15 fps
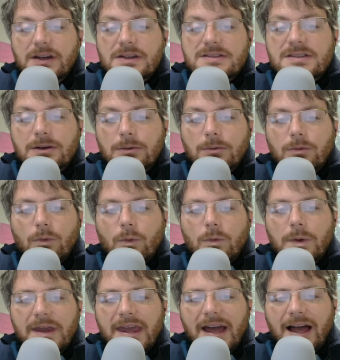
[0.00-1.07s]
So
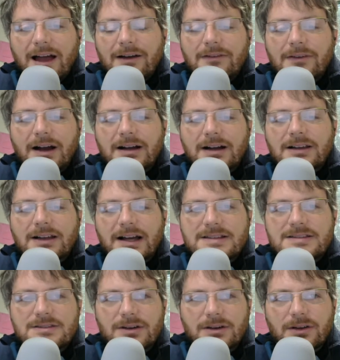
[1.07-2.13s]
we have a
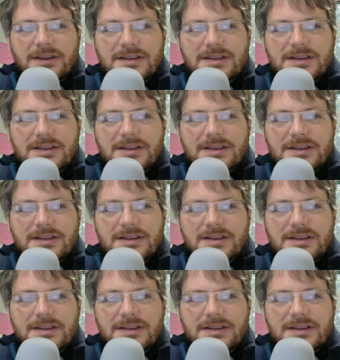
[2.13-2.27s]
class journal.